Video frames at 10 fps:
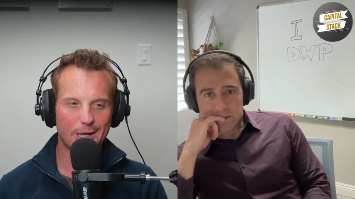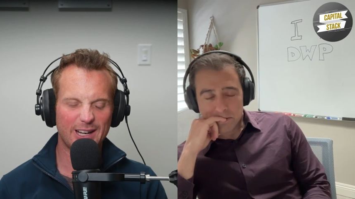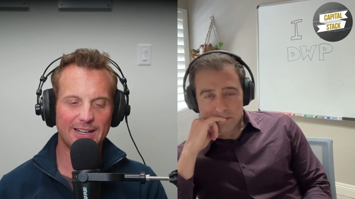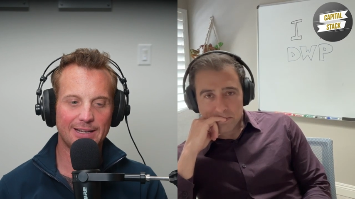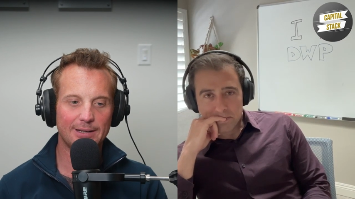
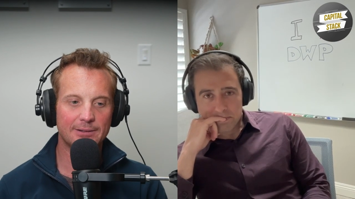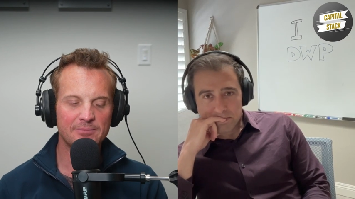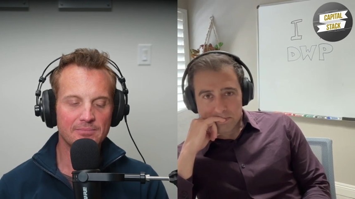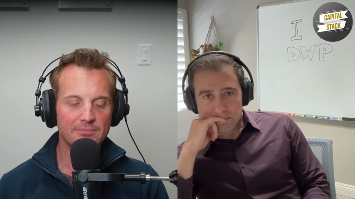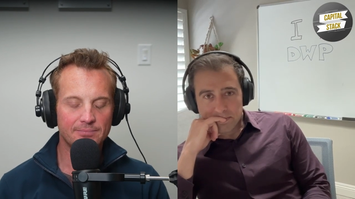Speaker 1: in,
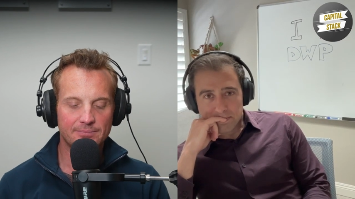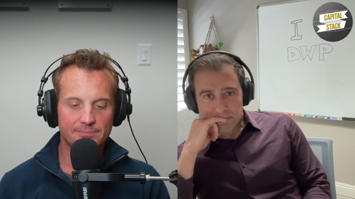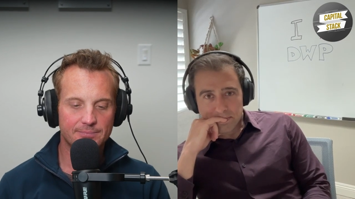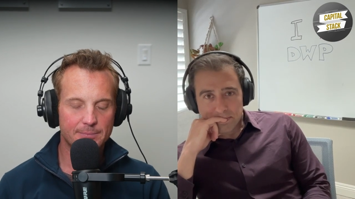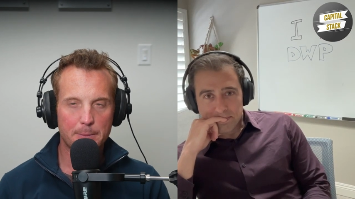
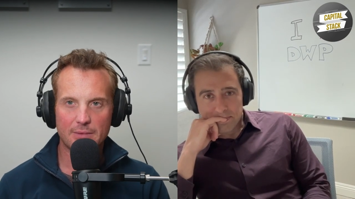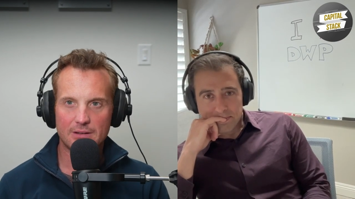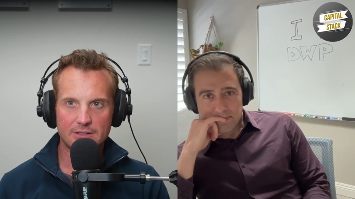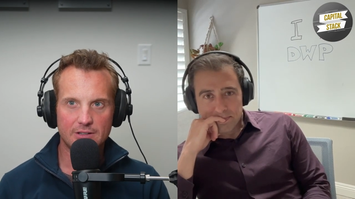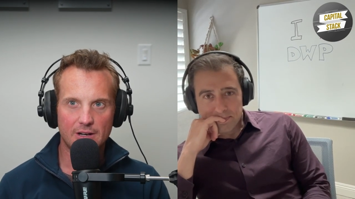
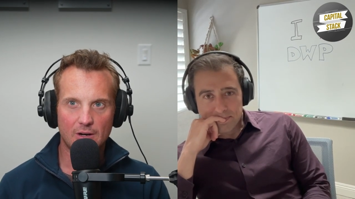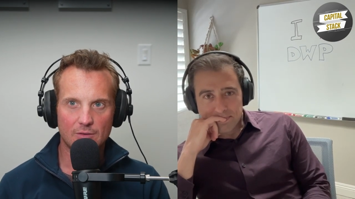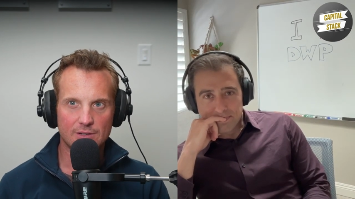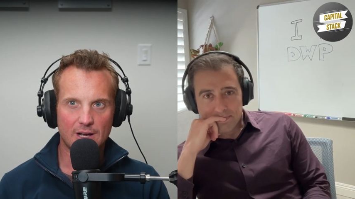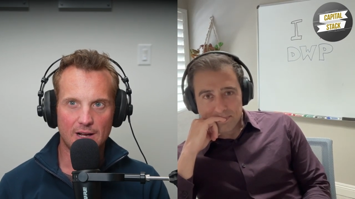you know,
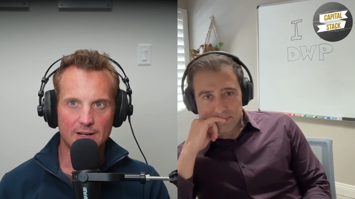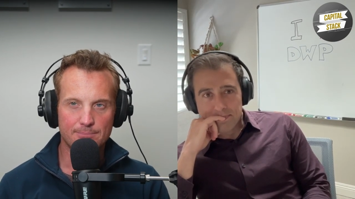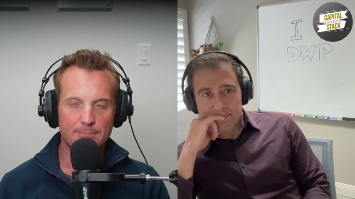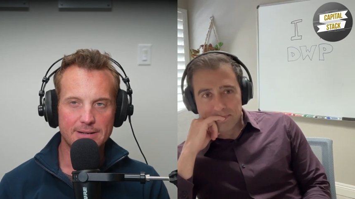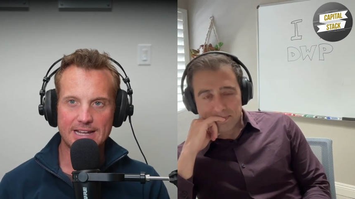uh,
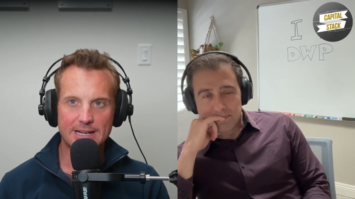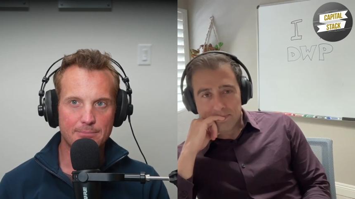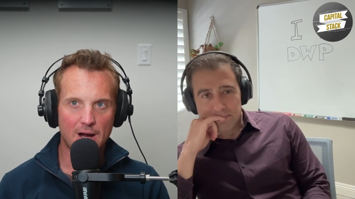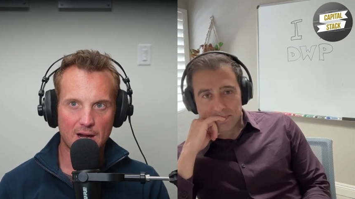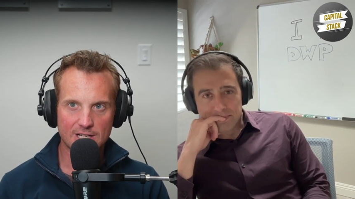getting
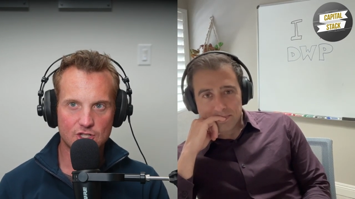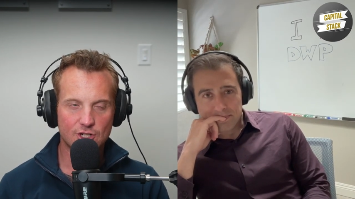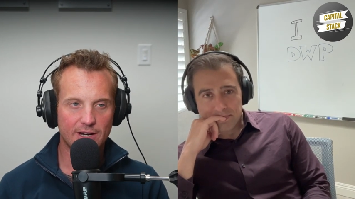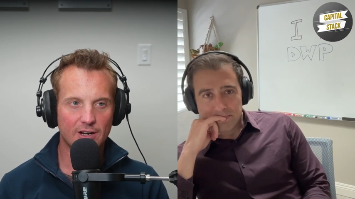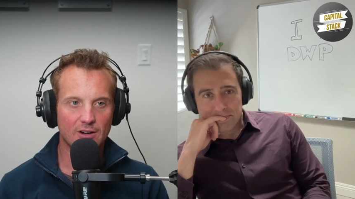mind
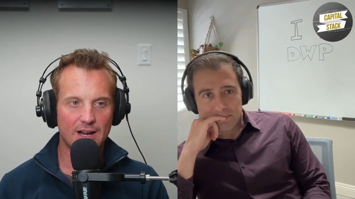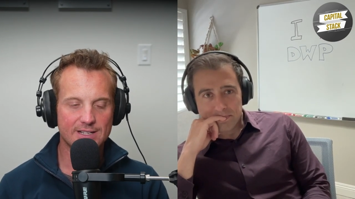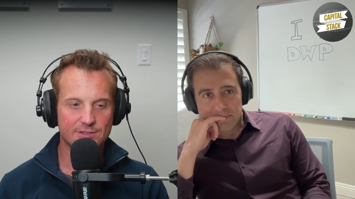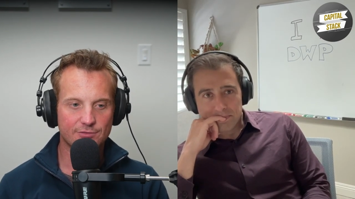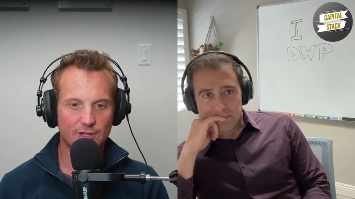share as a
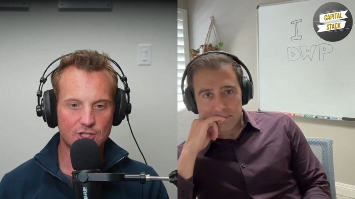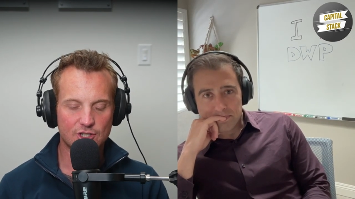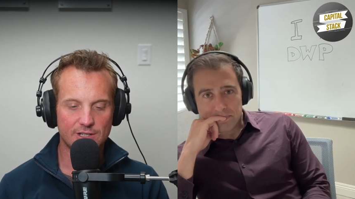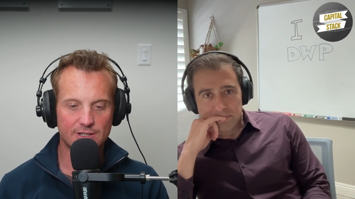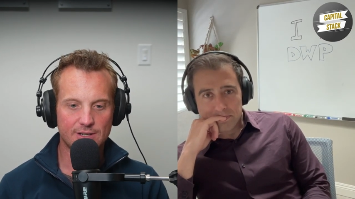
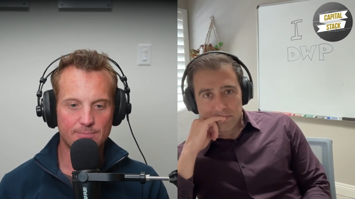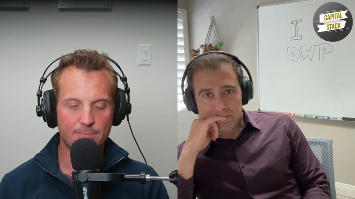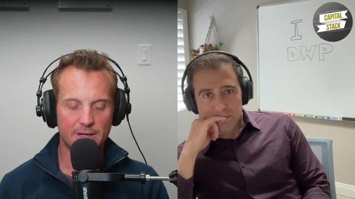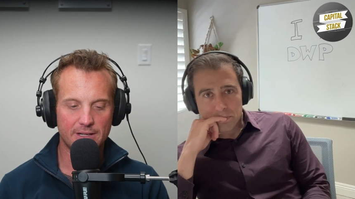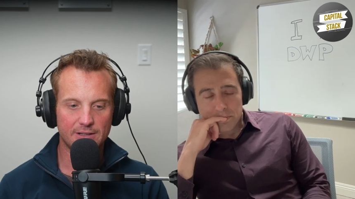friction.
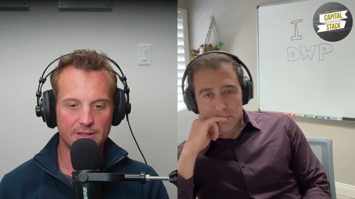But